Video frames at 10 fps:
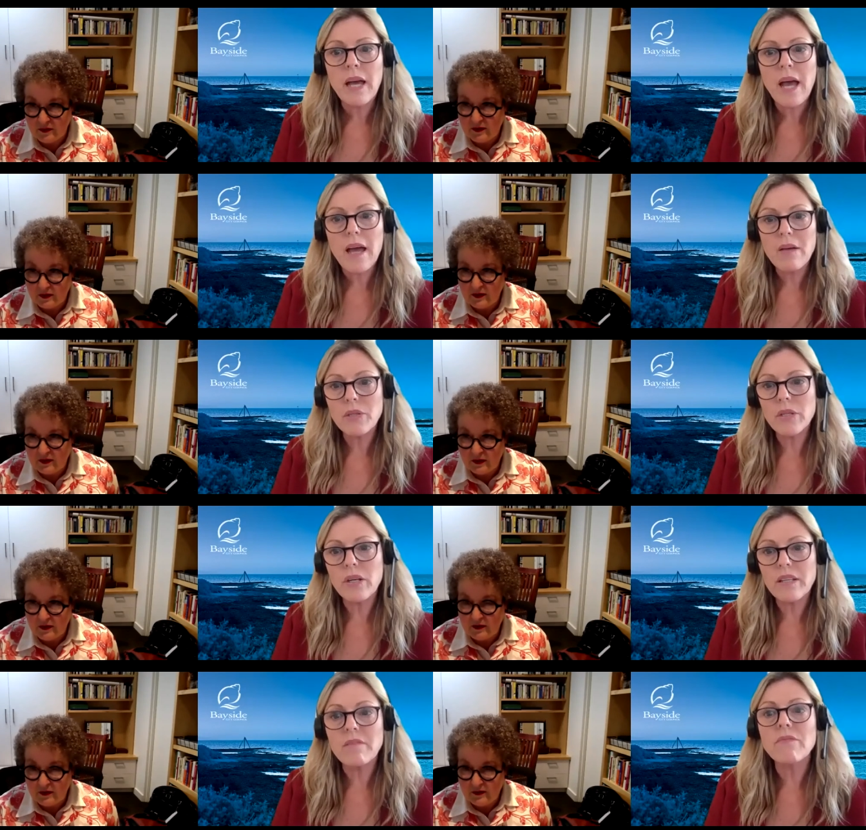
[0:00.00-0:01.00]
Speaker 1: How can
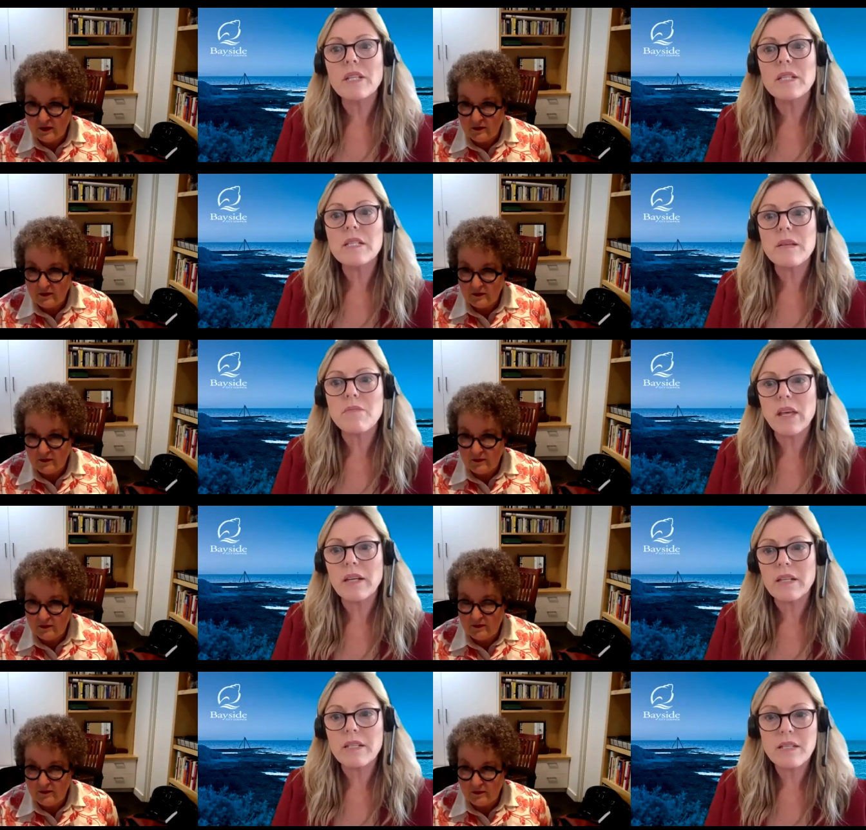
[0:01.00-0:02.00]
I convince him that
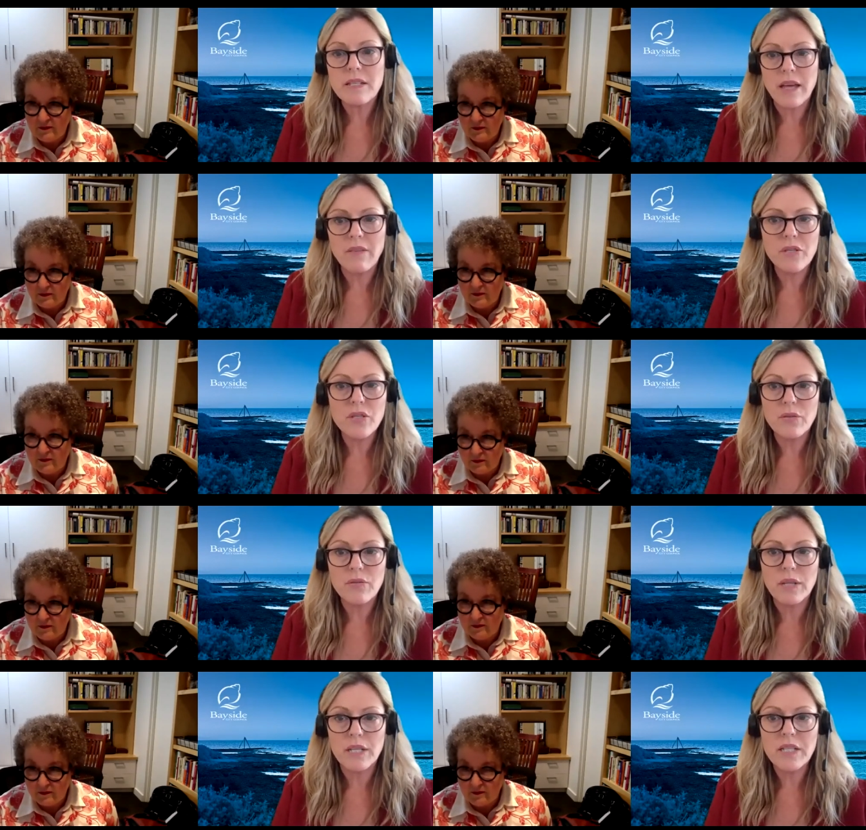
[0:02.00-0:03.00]
it is safe
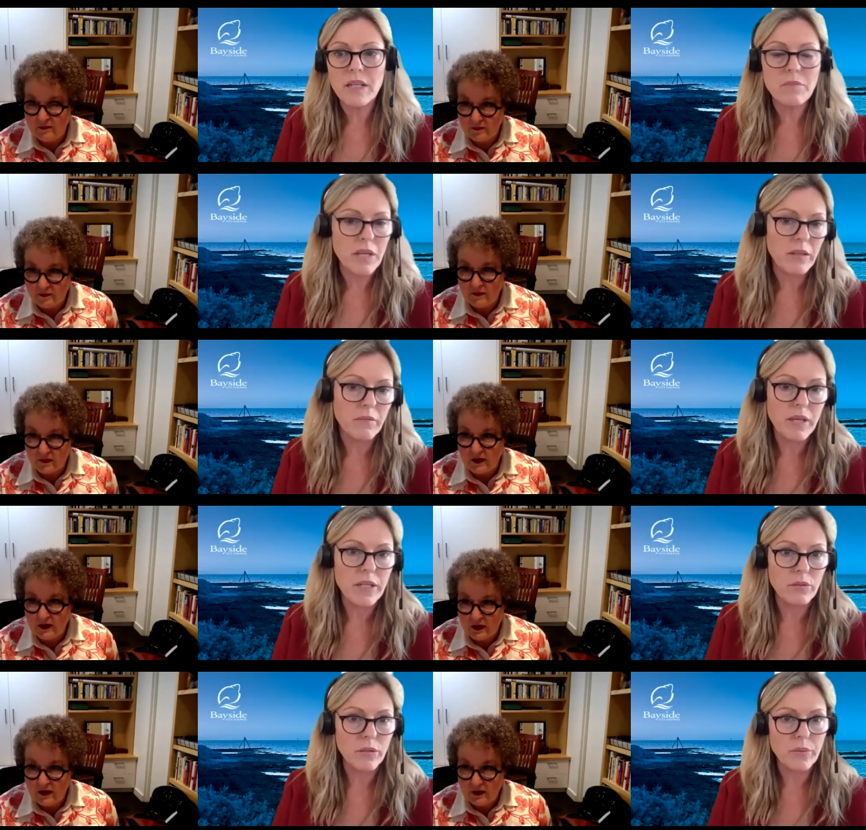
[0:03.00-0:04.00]
to attend me-
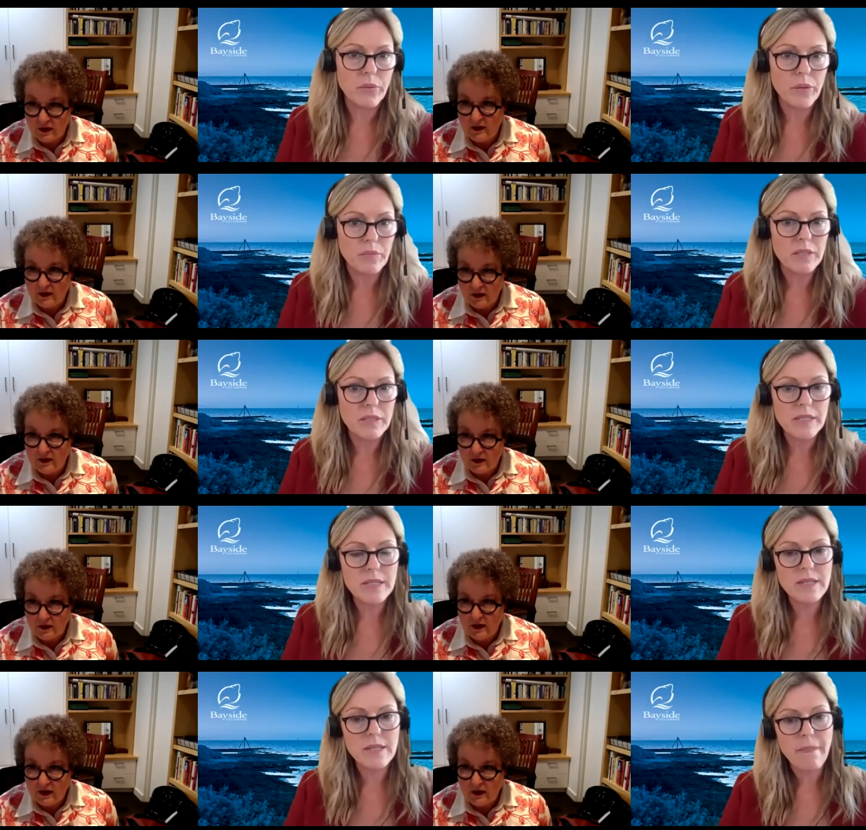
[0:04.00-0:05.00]
medical
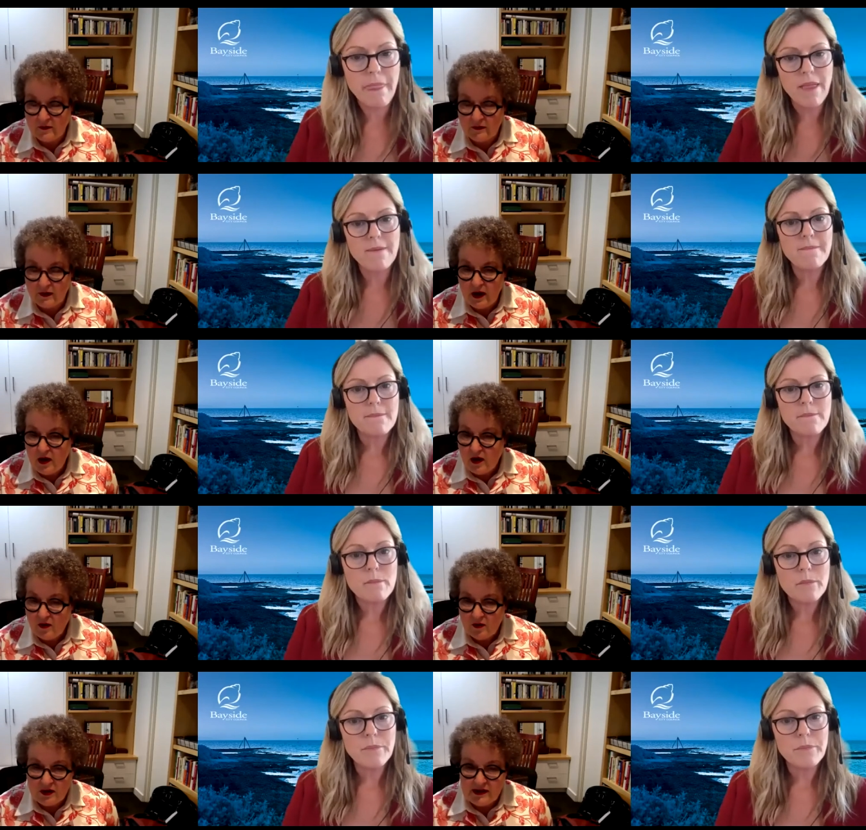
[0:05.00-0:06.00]
appointments?
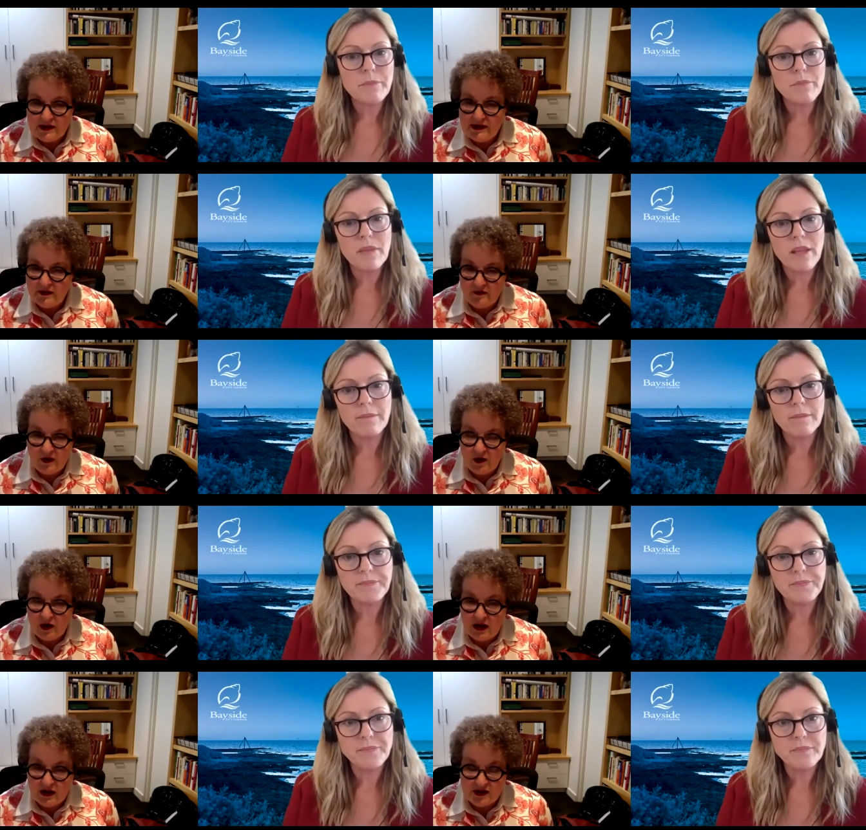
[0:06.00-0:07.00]
Speaker 2: This is a
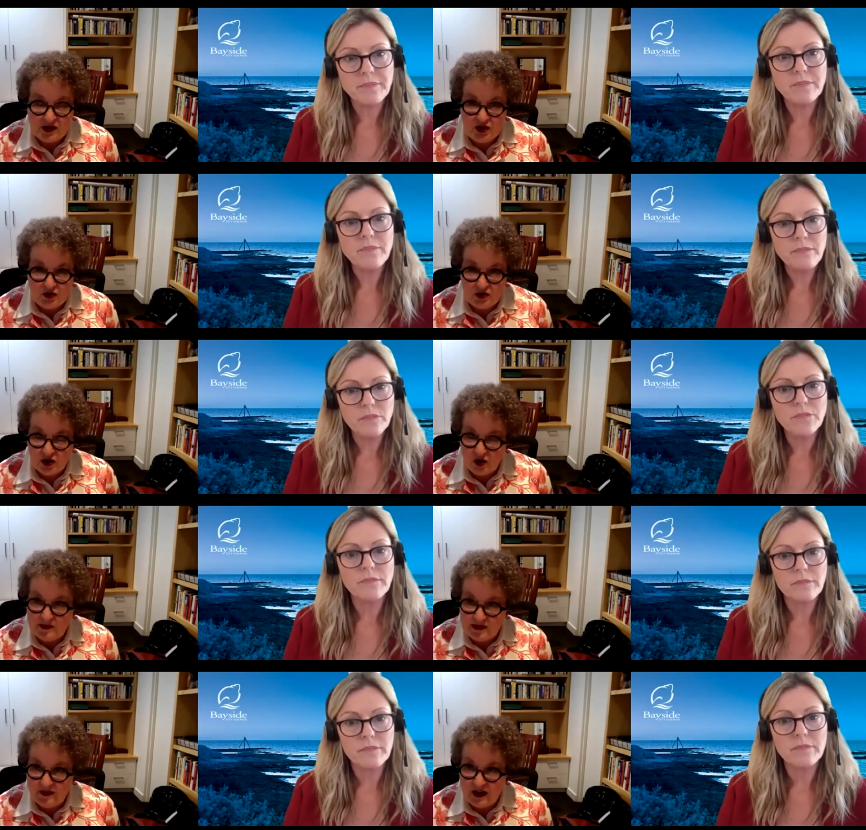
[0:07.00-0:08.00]
very astute
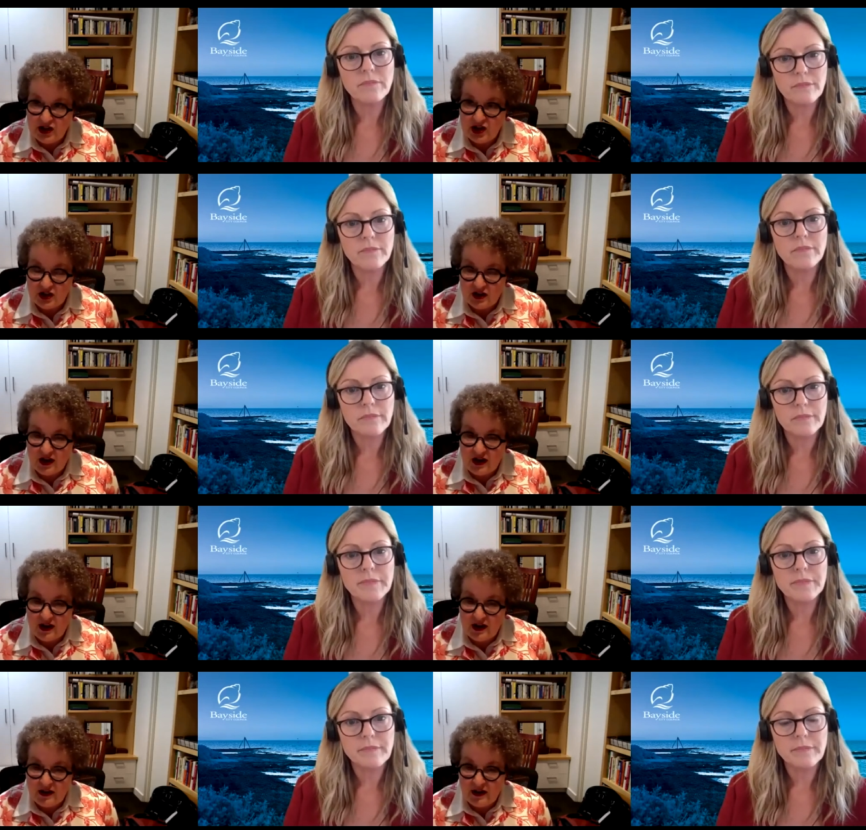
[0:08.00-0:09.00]
observation, and
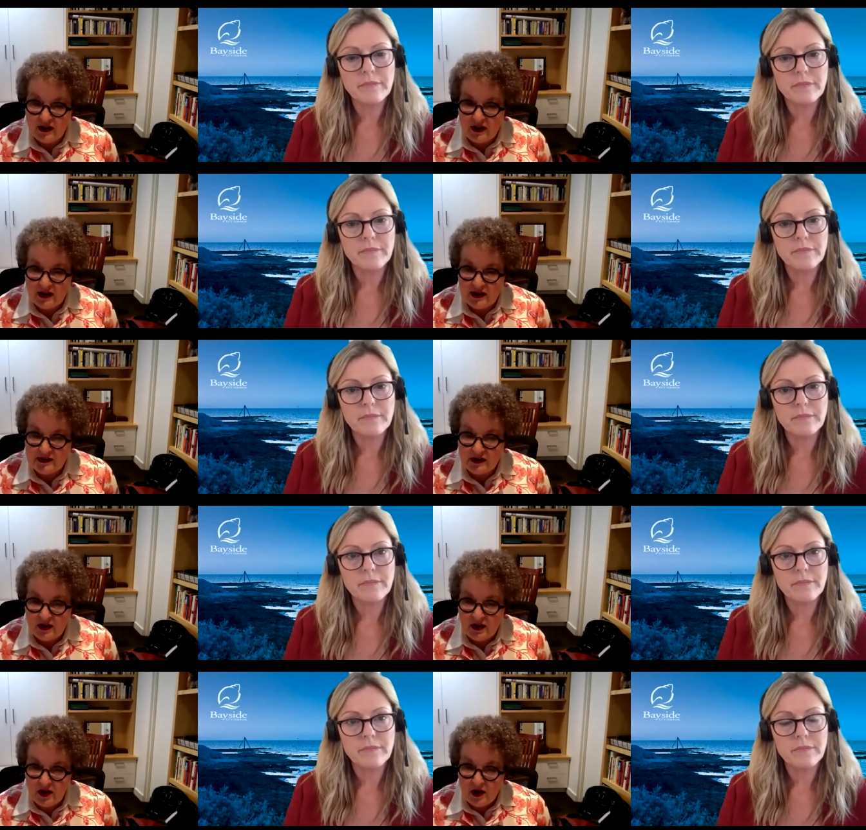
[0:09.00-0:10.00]
I think there's
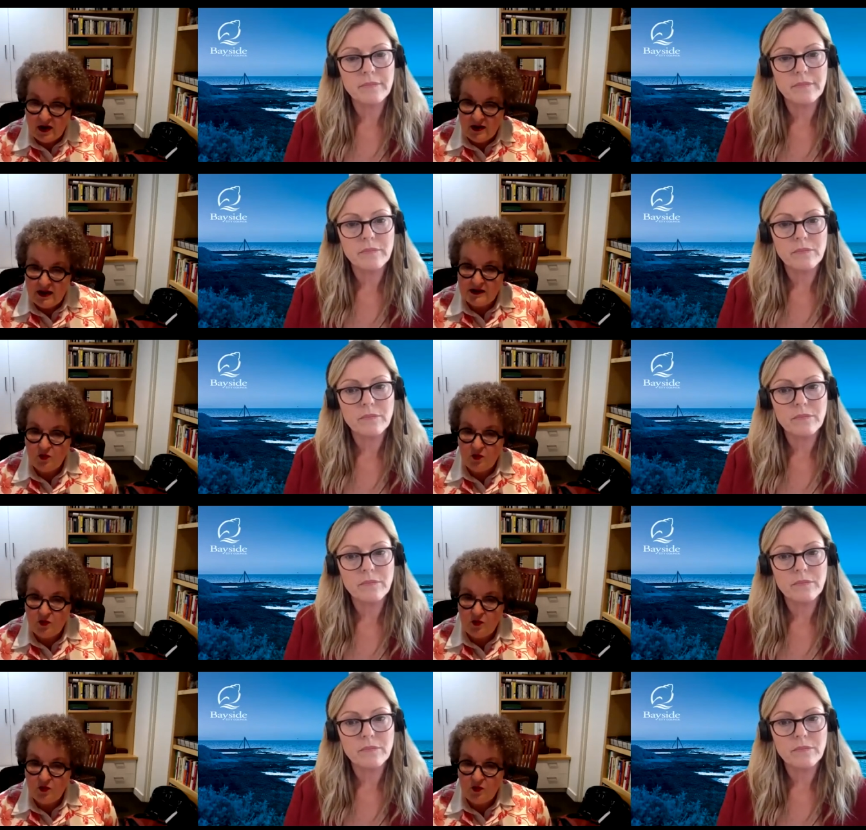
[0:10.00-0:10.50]
there's